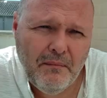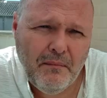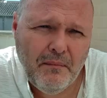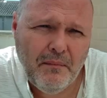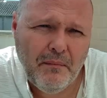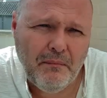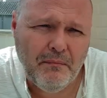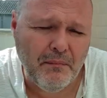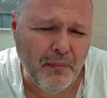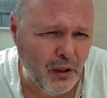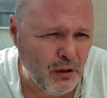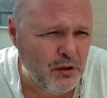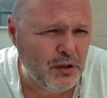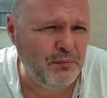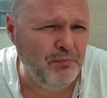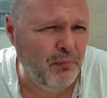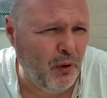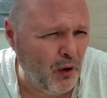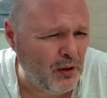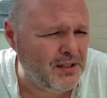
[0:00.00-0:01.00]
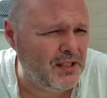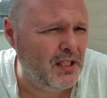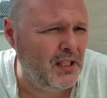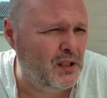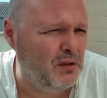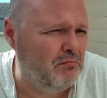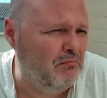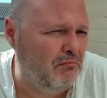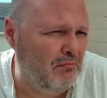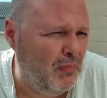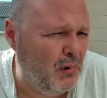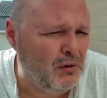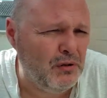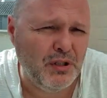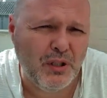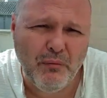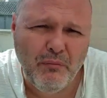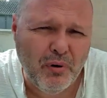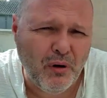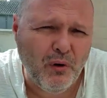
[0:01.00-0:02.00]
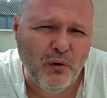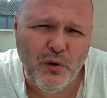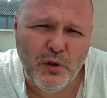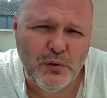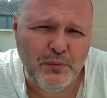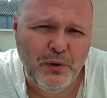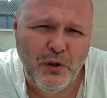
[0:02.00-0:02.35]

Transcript: Most bosses, most employers will be